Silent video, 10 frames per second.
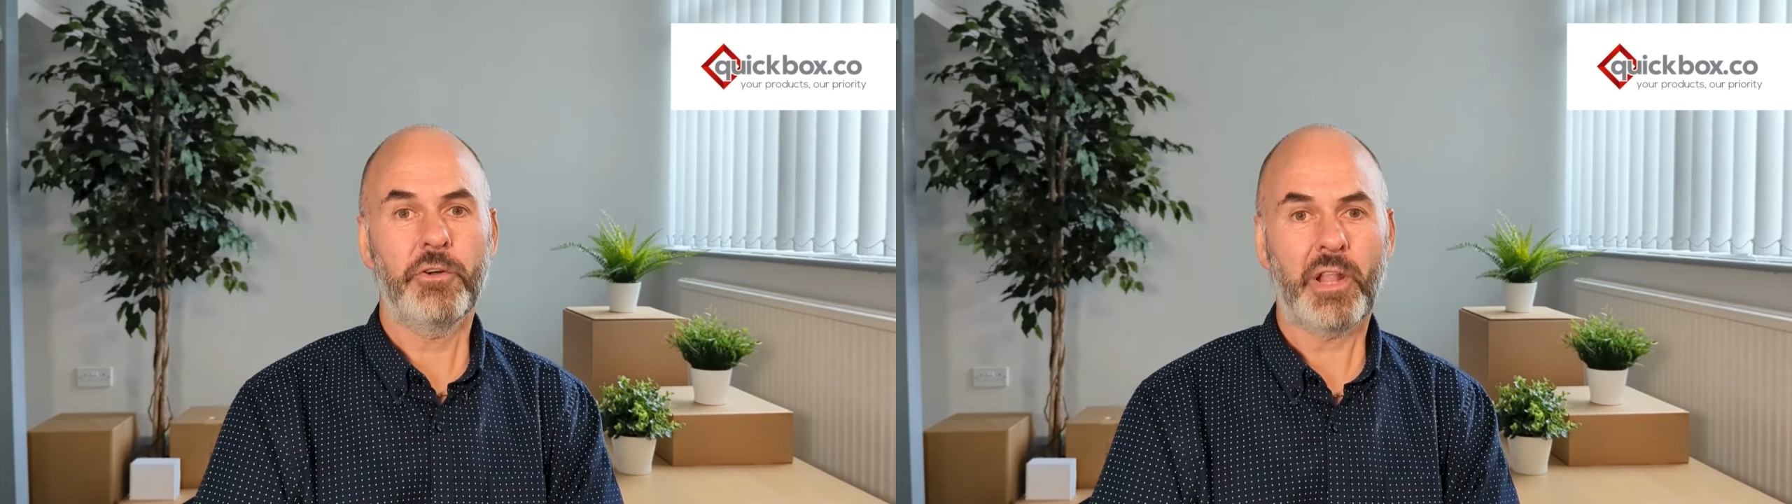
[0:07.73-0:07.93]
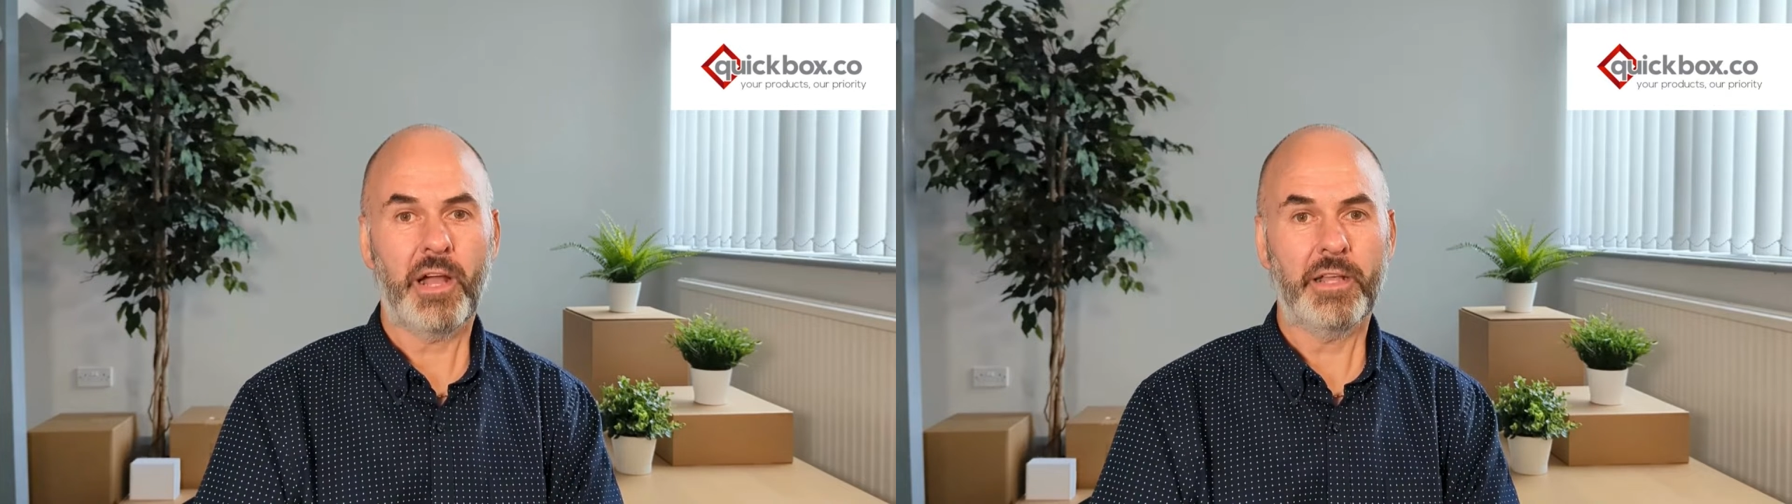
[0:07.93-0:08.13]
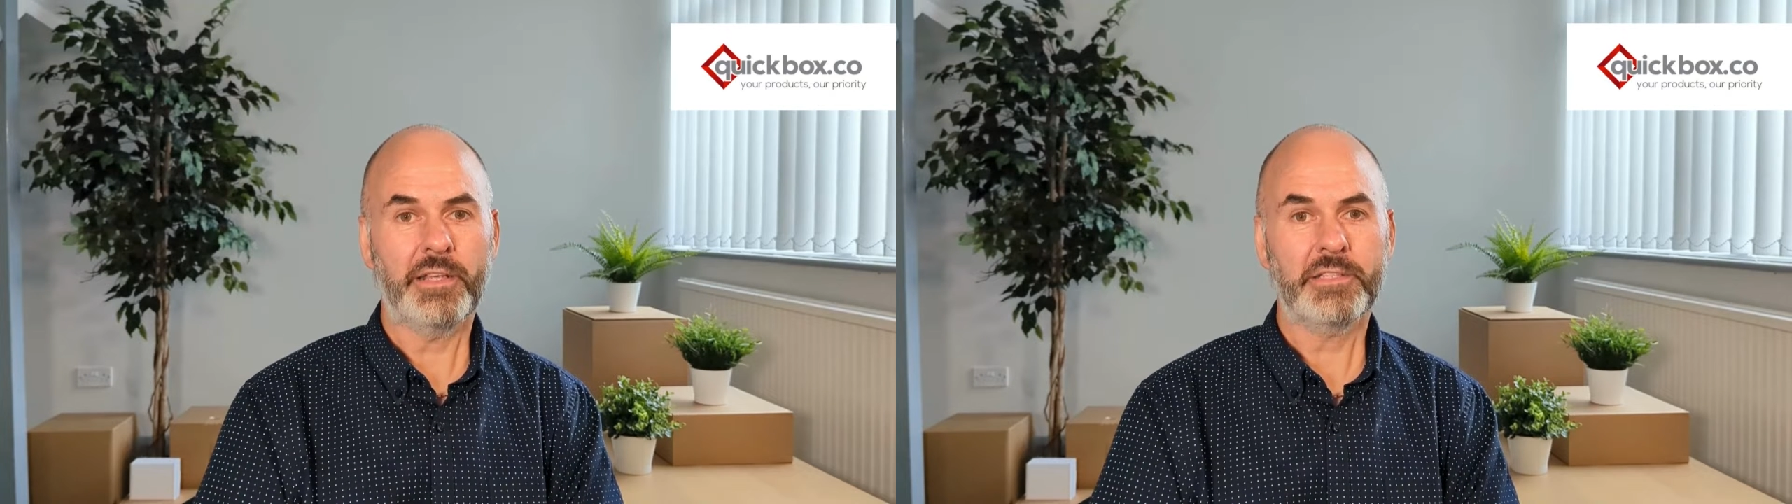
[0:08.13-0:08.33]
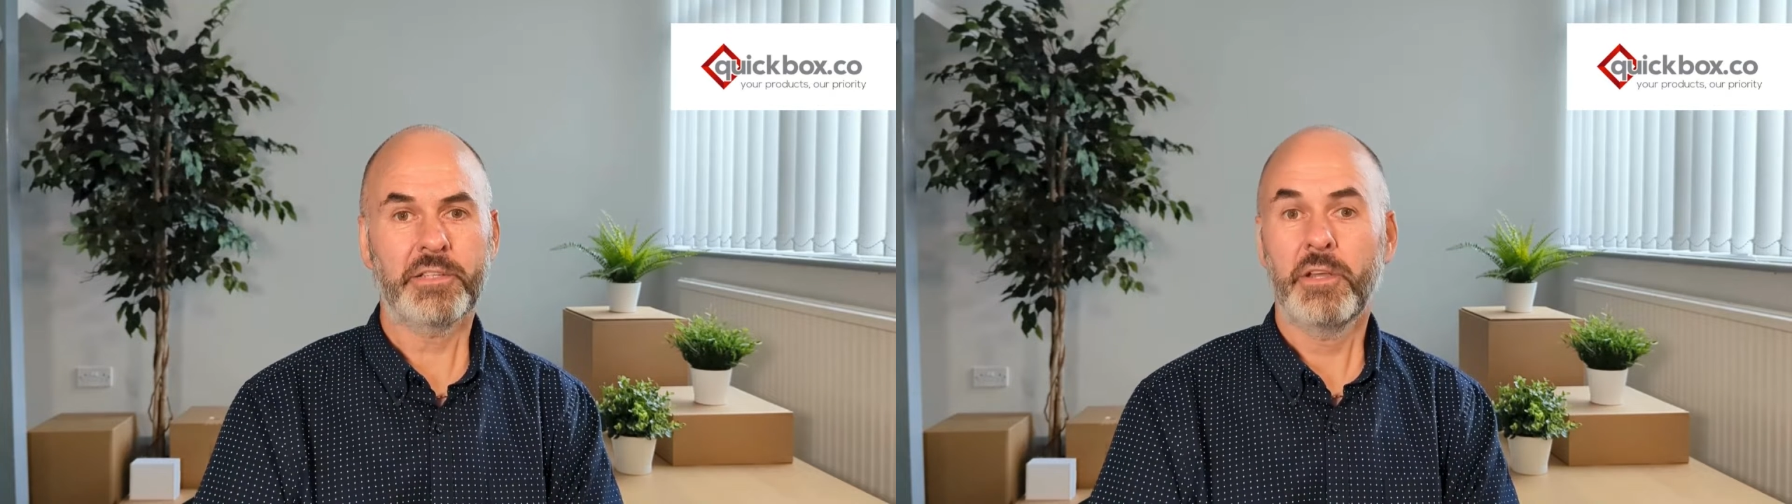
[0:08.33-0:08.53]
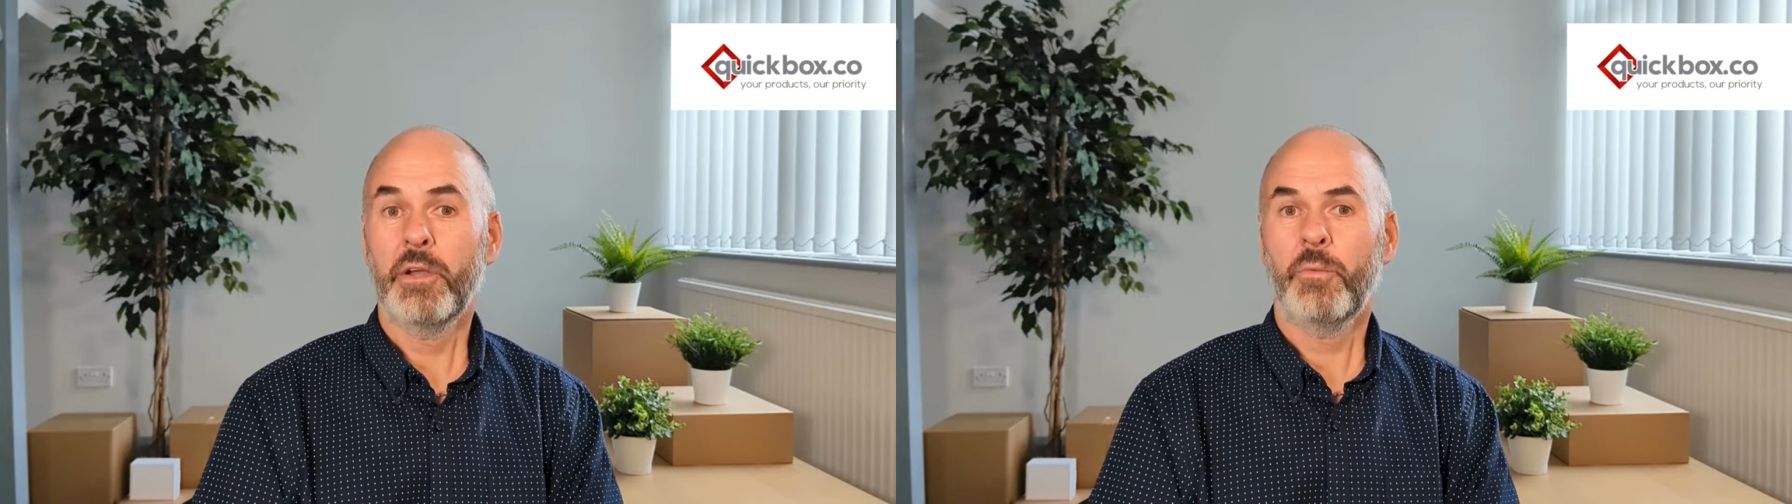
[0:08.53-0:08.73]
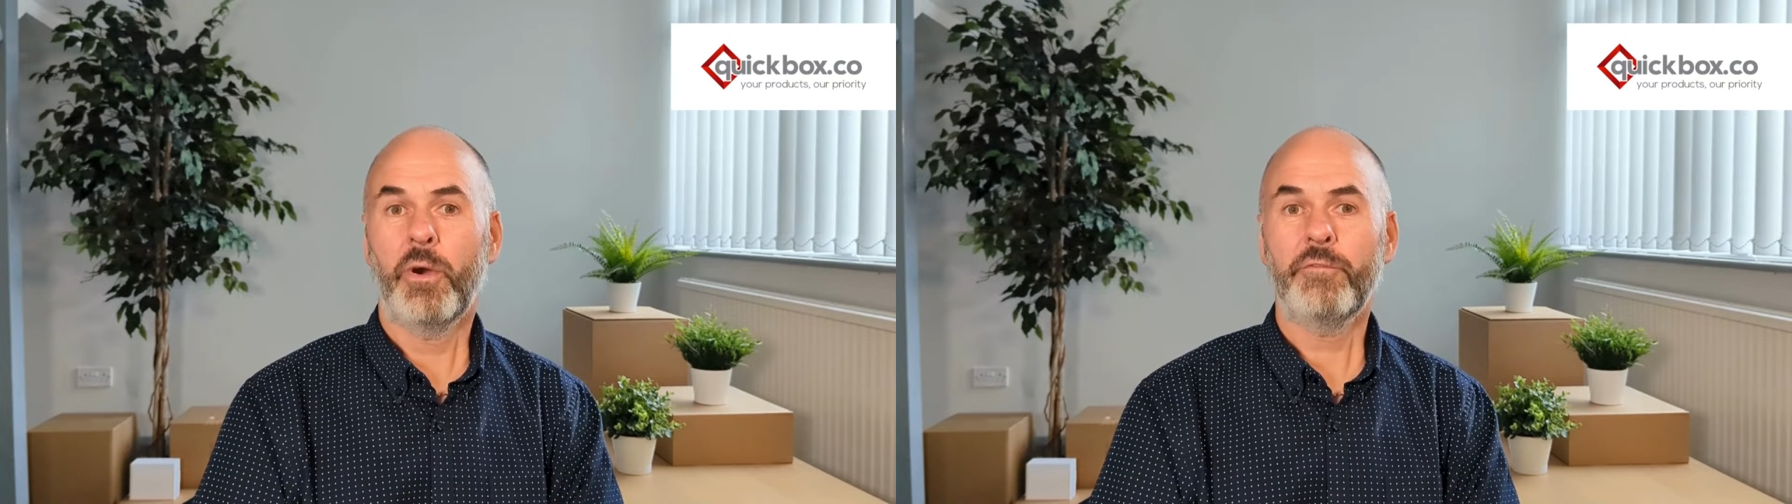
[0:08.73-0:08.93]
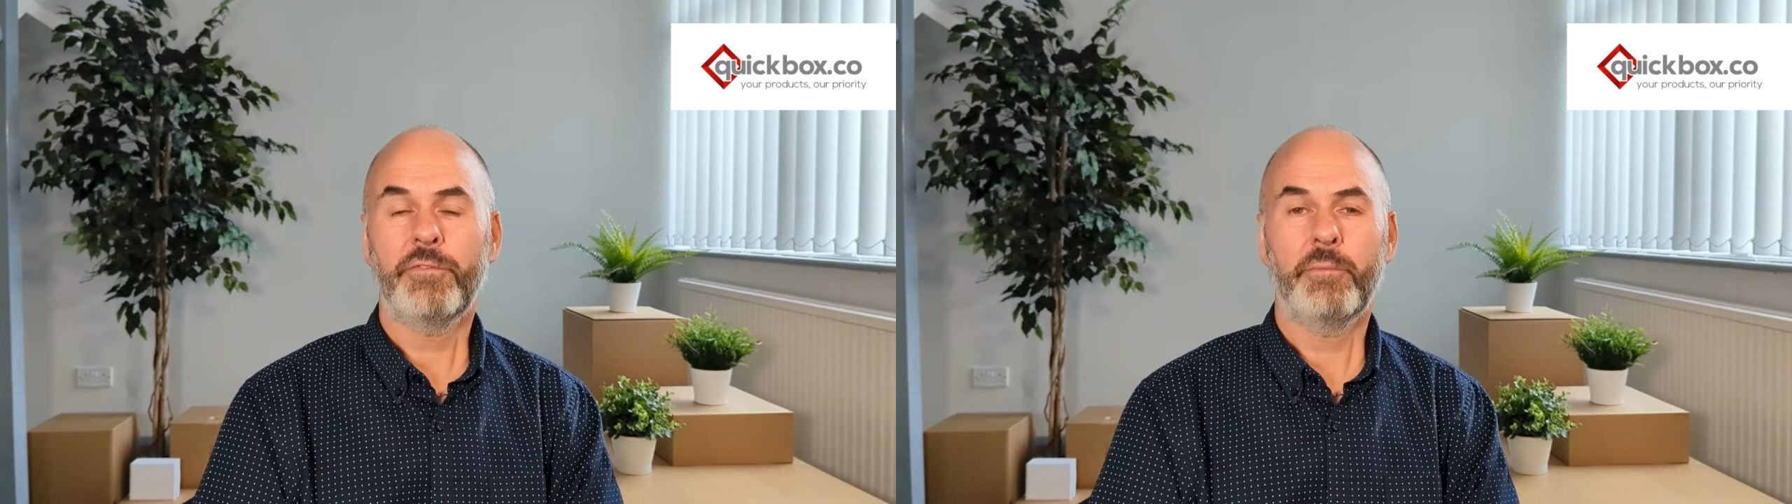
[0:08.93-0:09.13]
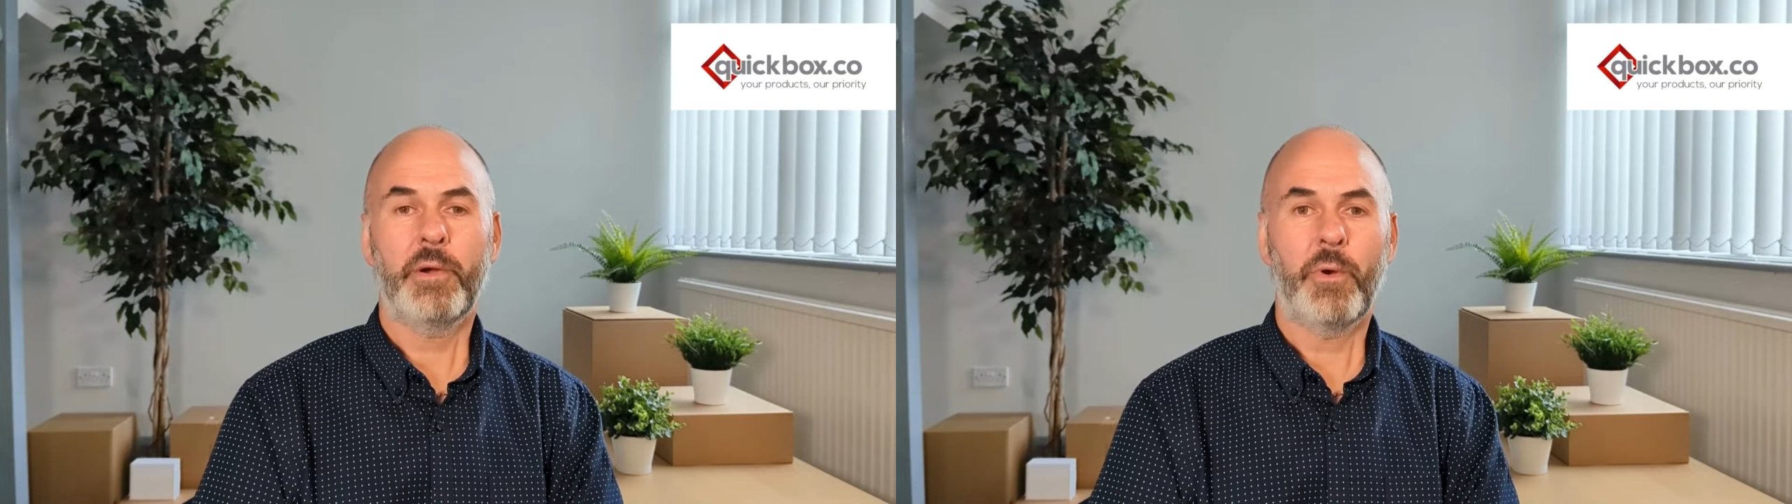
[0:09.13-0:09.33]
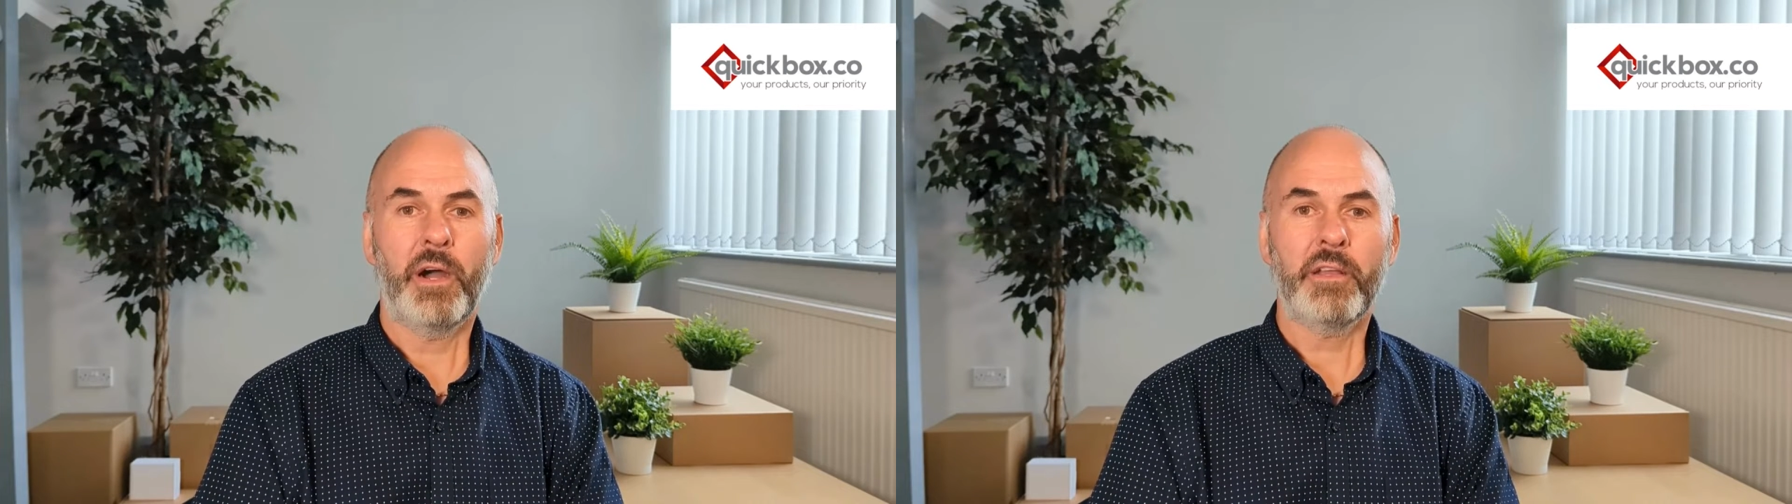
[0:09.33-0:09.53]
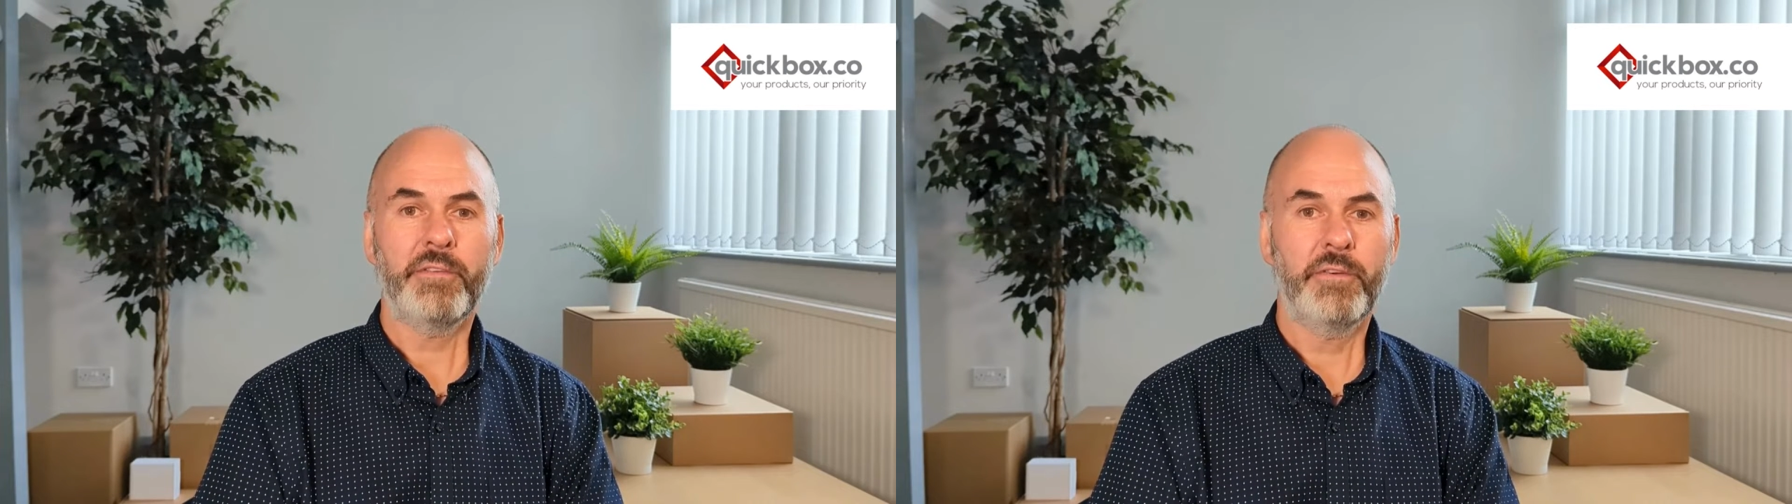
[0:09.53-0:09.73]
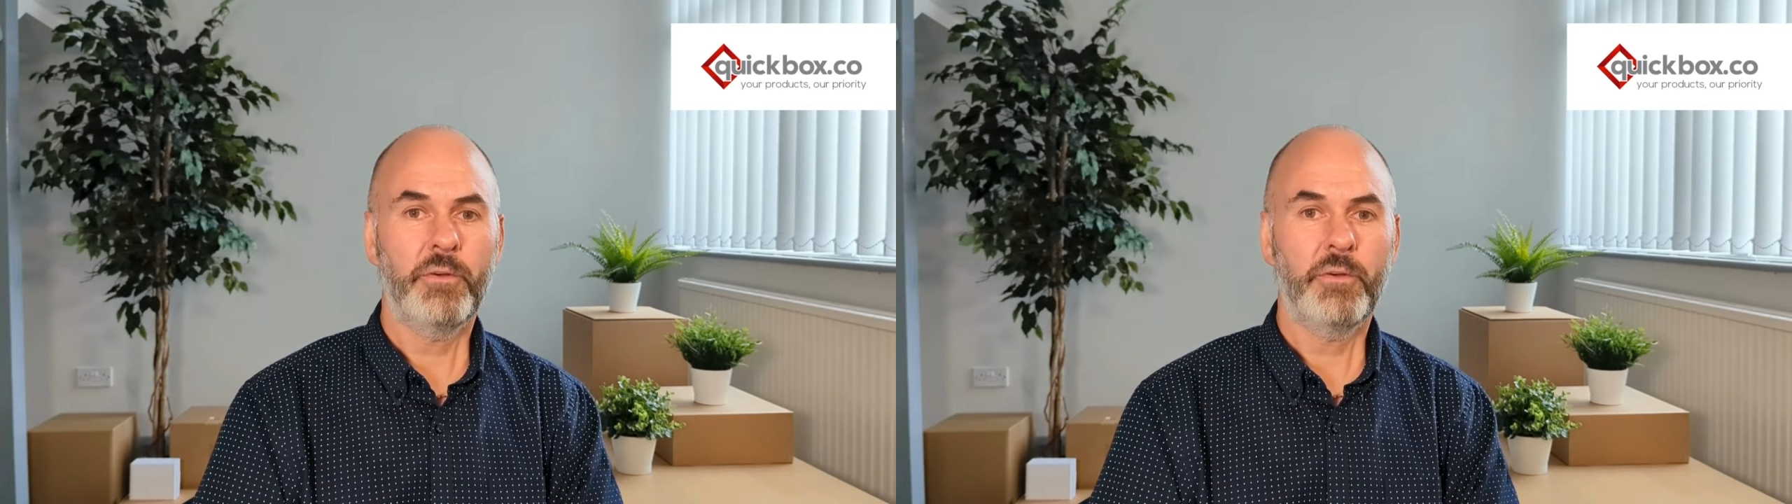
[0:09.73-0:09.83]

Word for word: likes one from my wife,